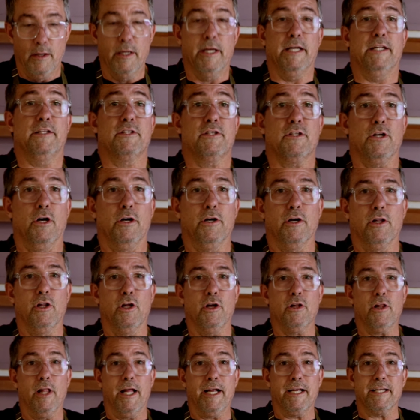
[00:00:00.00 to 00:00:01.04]
It's starting to
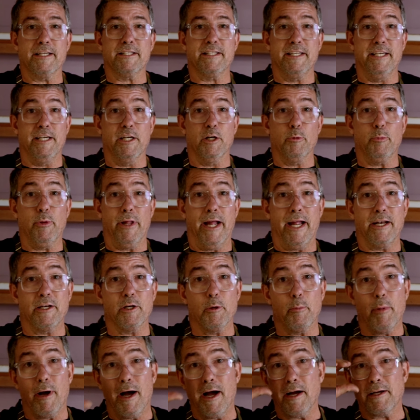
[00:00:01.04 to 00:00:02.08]
look like a cedar planter
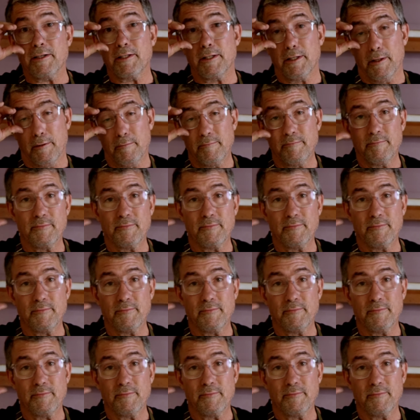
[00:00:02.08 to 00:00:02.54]
box.